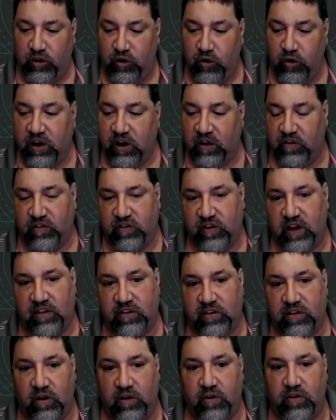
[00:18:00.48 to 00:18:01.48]
you can
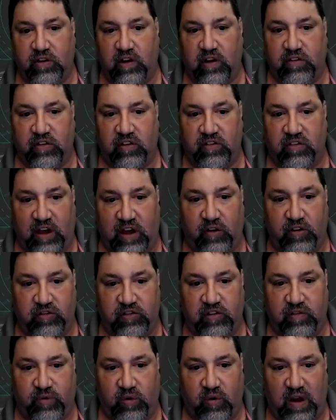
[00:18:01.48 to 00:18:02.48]
set those as
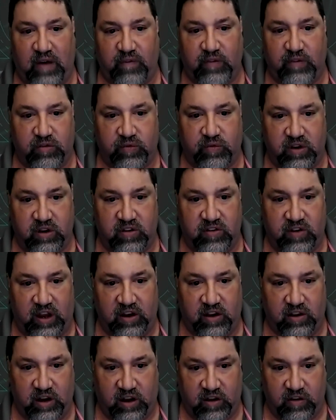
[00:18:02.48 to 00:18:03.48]
intelligent parameters for the data
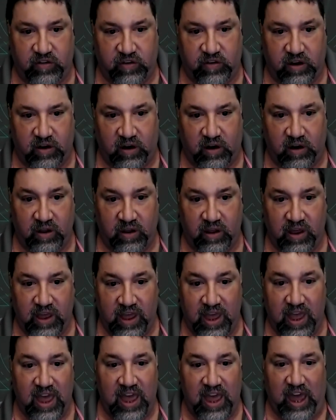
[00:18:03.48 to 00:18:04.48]
to consider.
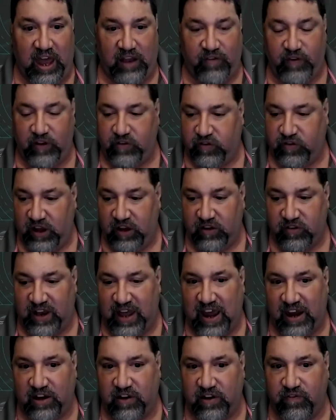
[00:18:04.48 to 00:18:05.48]
And if it sees an
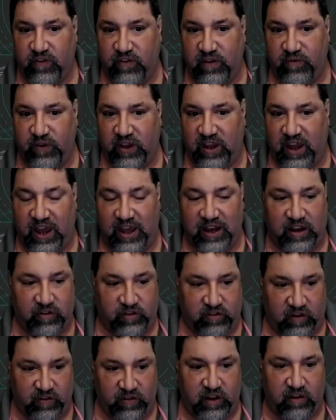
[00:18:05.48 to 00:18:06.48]
active VPN and
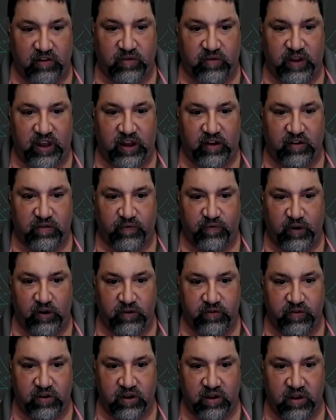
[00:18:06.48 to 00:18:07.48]
something's being
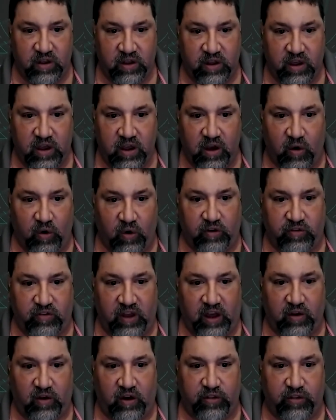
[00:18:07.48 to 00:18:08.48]
spoofed or is
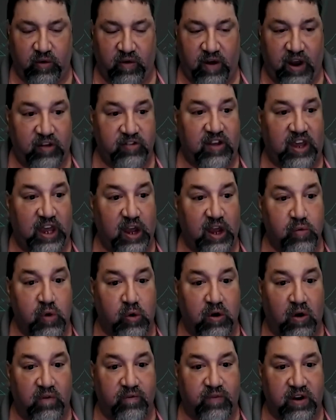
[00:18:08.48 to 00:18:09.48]
not authorized, it
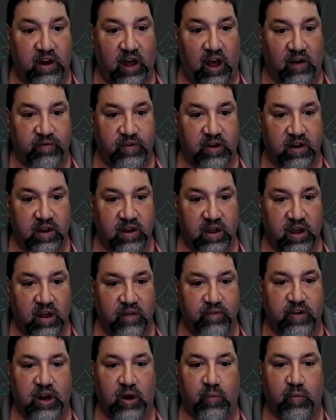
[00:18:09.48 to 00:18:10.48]
won't open up,
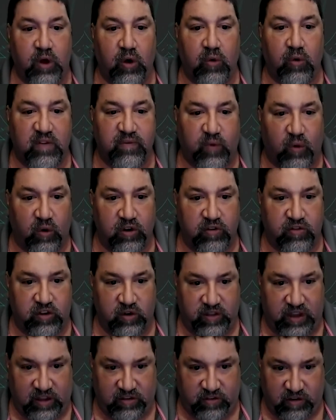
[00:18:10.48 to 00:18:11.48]
but it will report to you
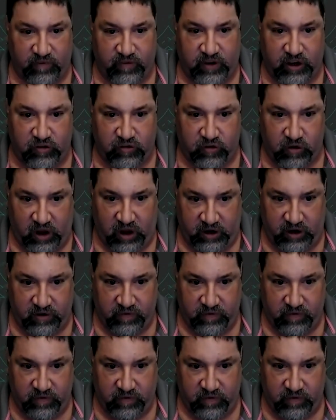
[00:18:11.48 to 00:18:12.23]
that somebody tried.